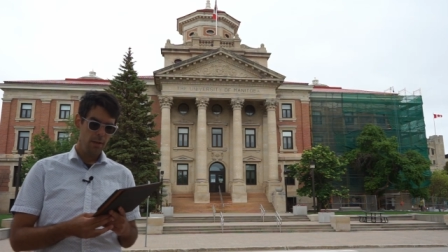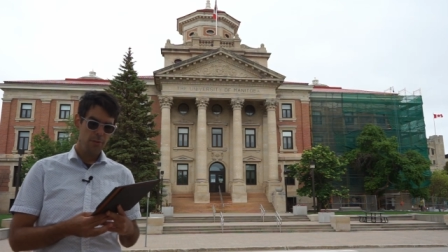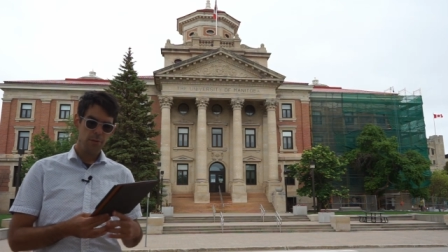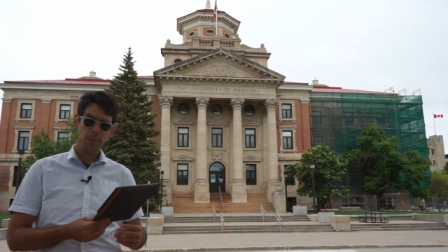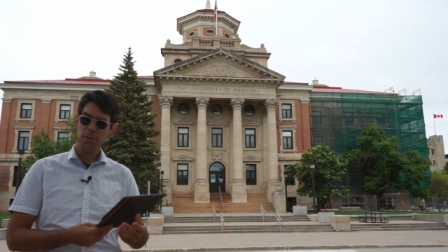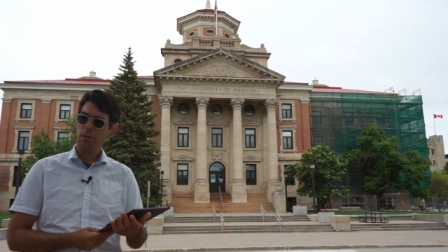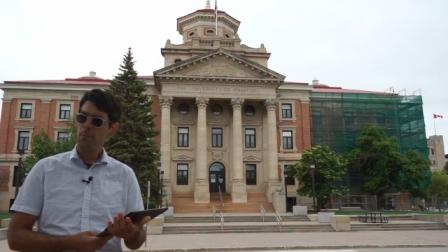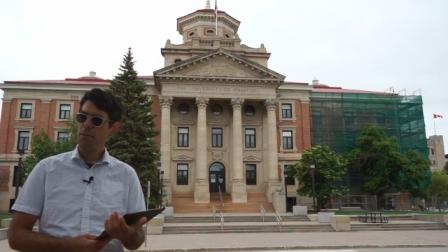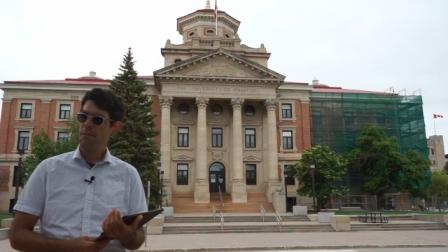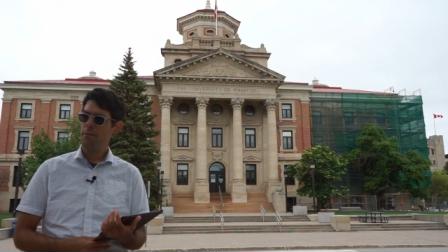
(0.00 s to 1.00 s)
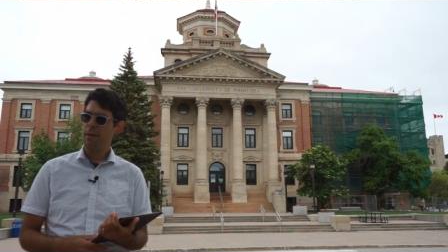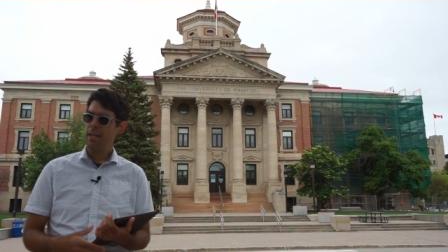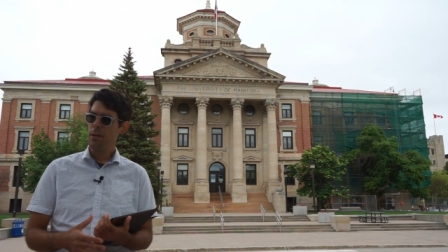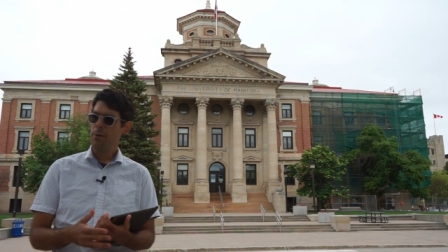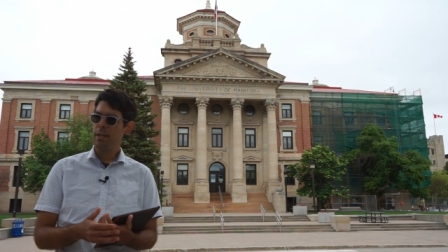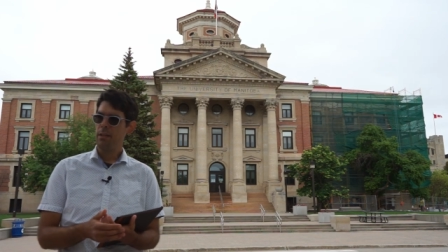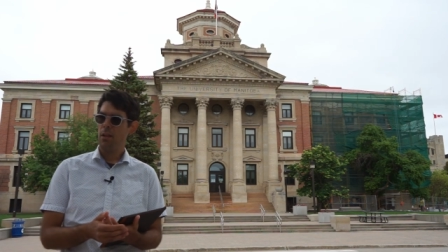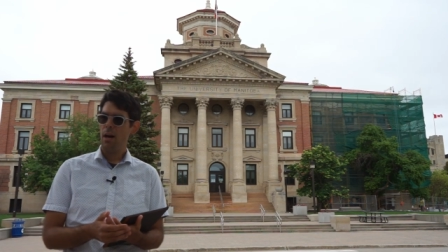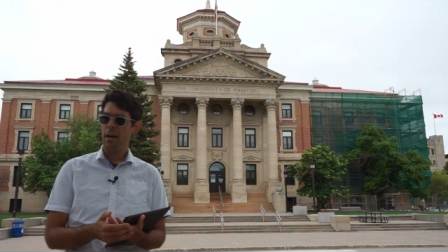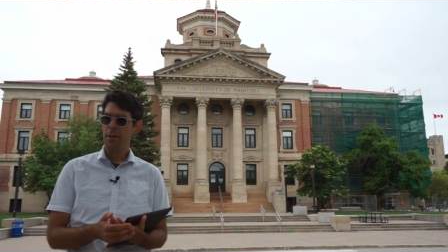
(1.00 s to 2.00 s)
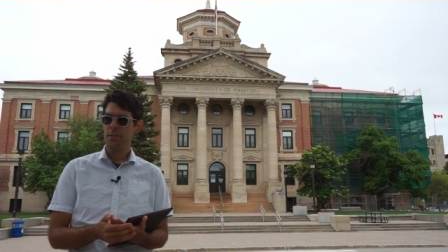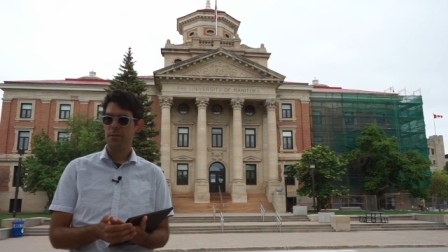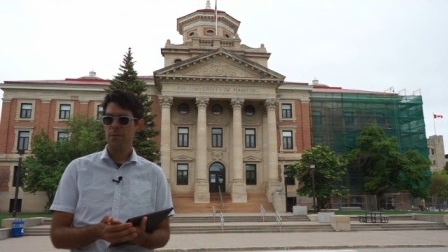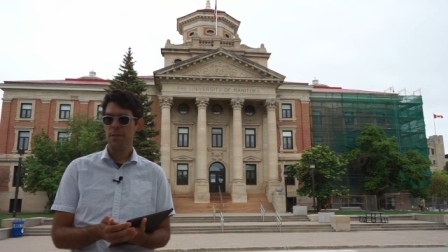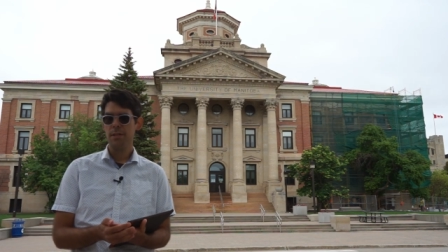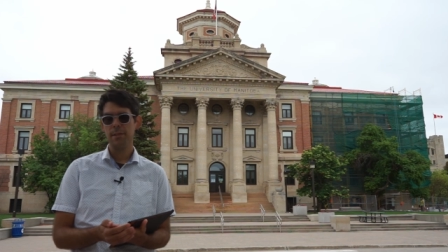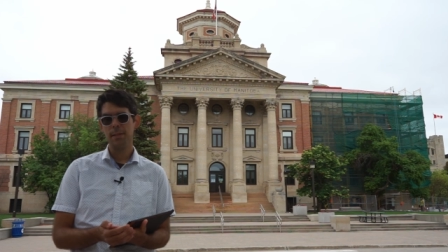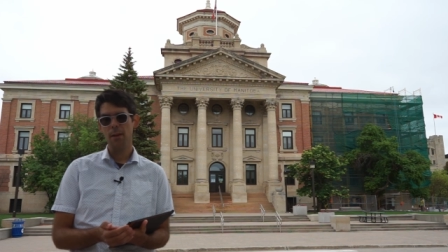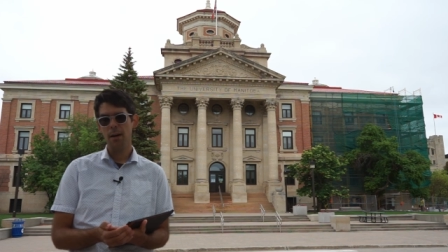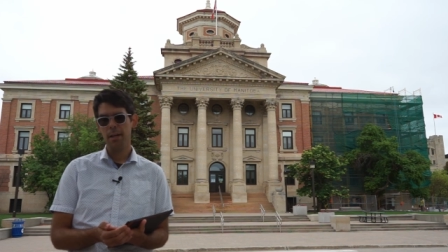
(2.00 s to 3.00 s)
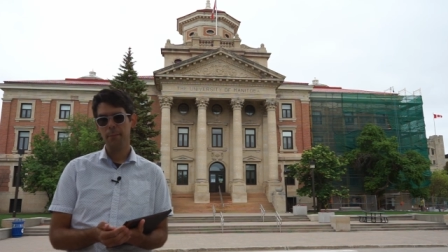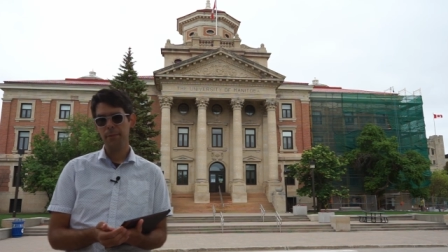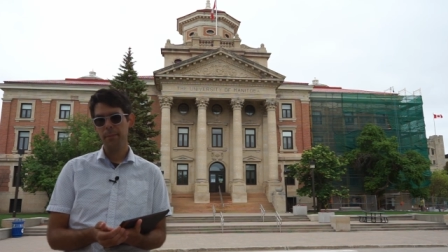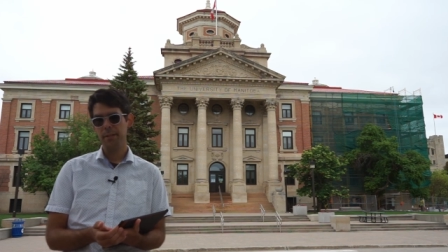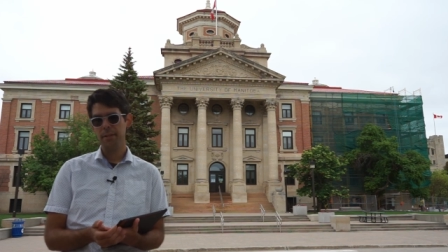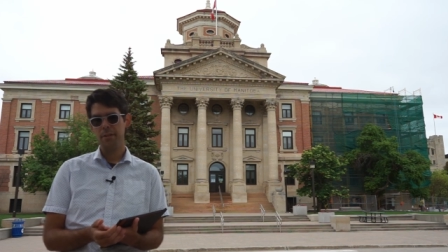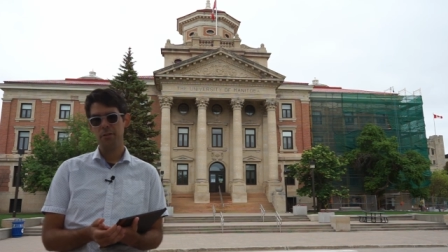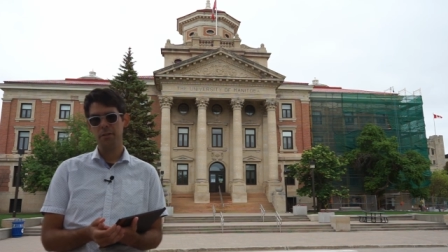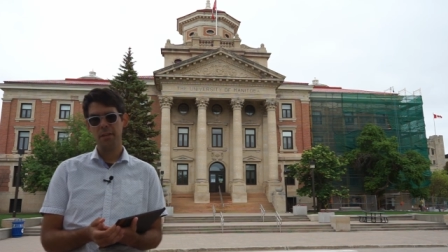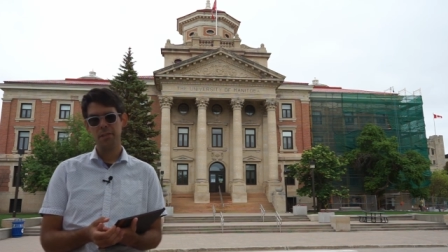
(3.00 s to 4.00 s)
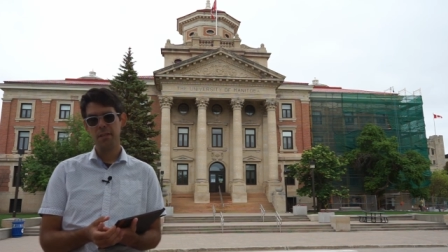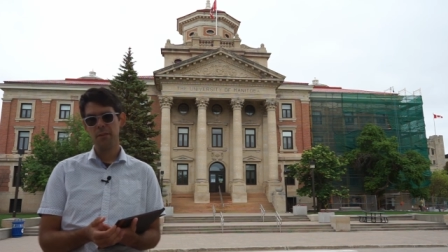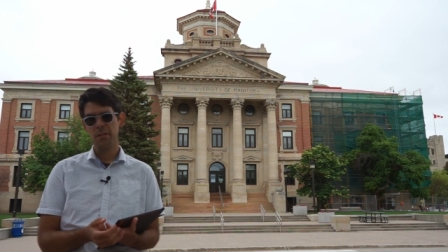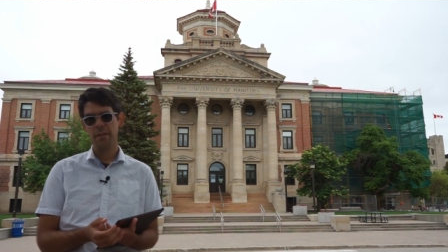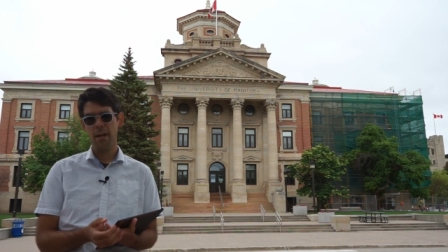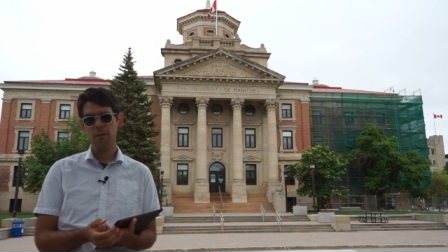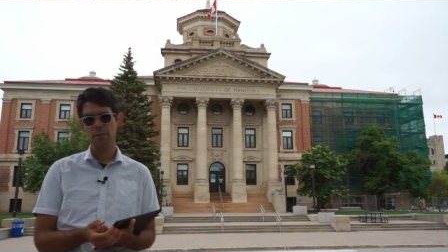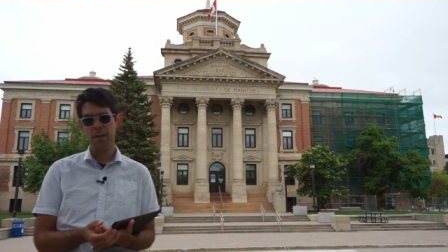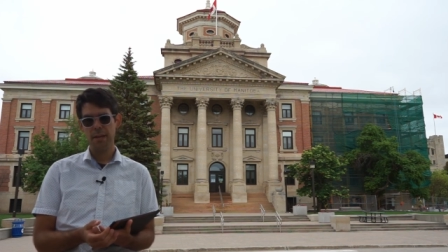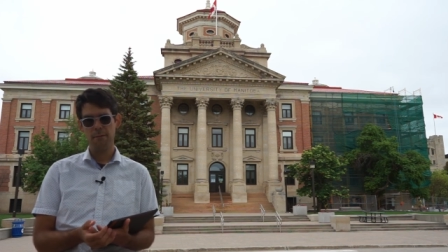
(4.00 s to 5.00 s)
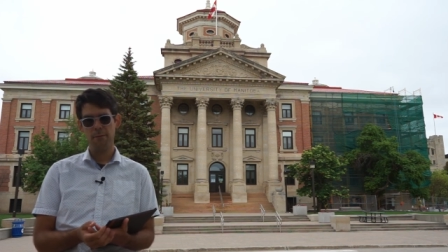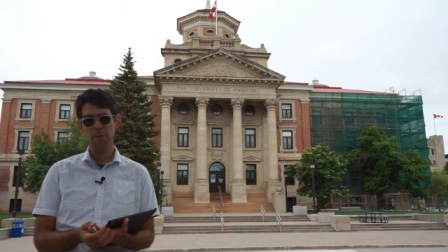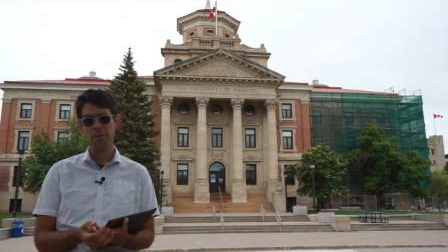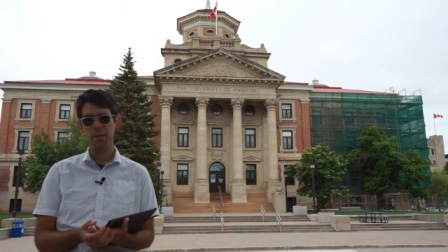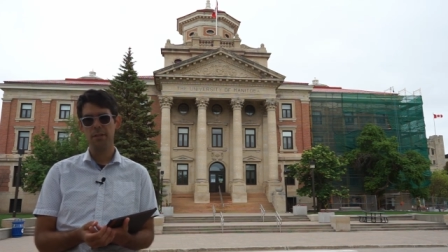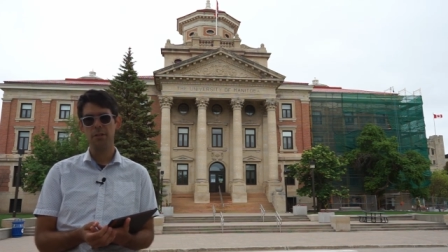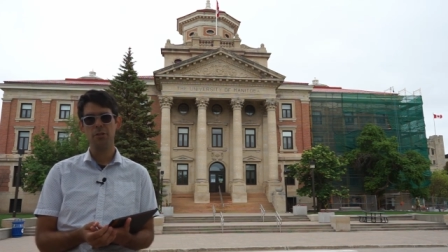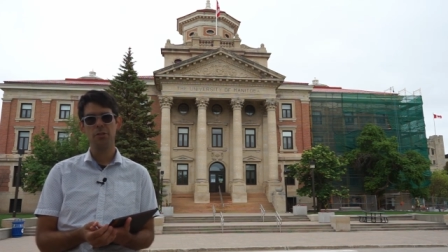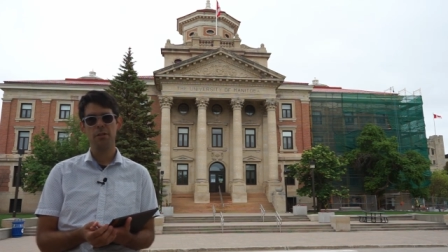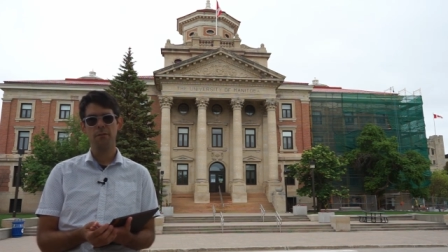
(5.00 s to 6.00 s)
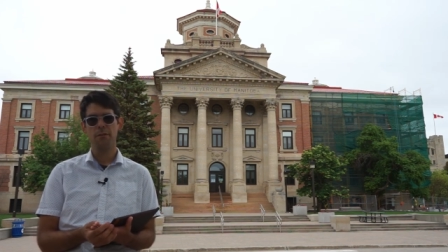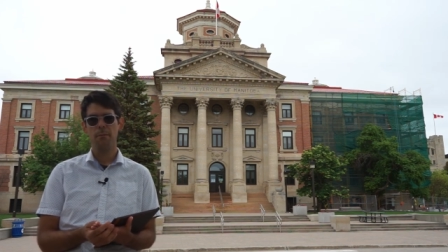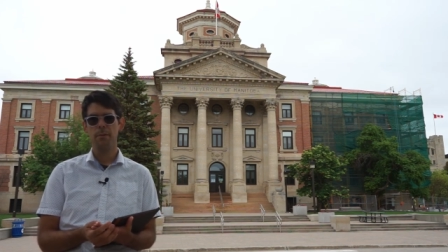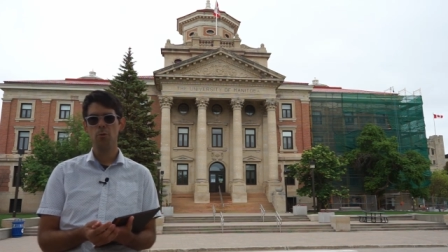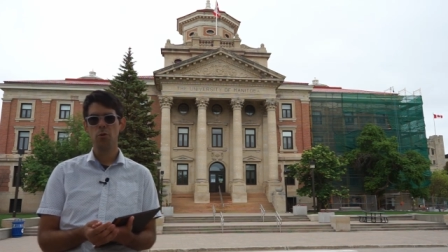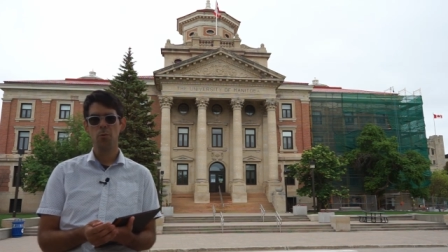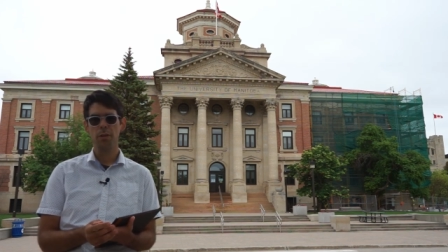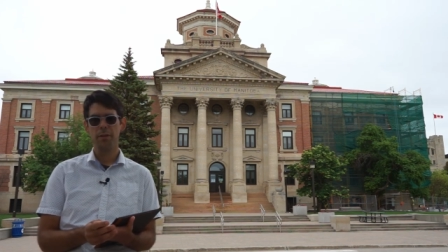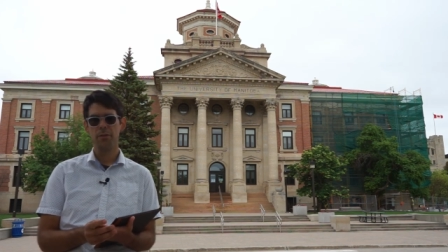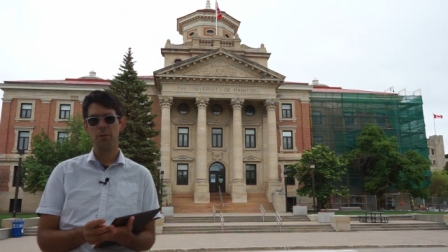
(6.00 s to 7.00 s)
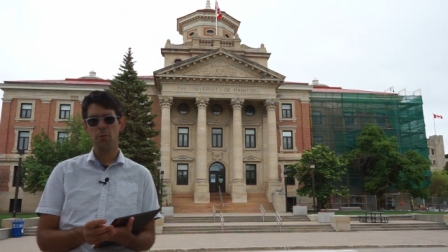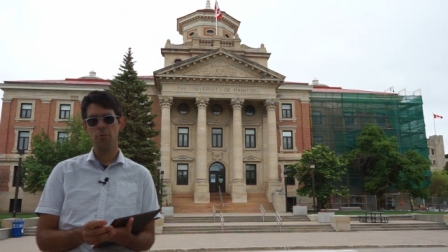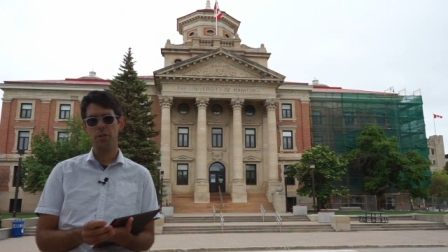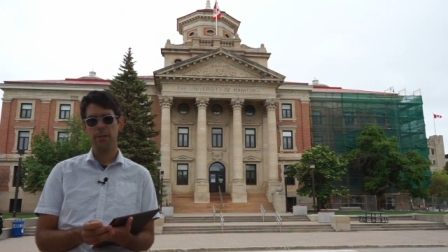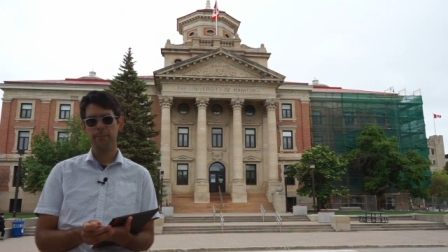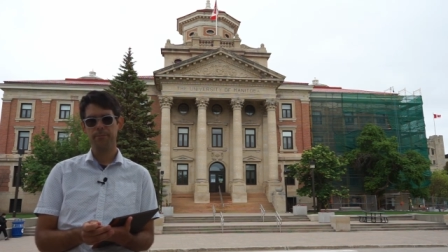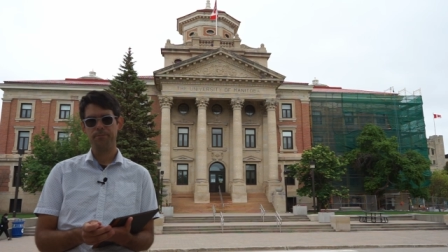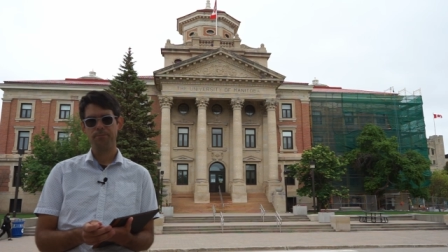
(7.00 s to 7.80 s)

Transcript: So in terms of evaluating locks, this lock implementation doesn't even satisfy that first condition of mutual exclusion.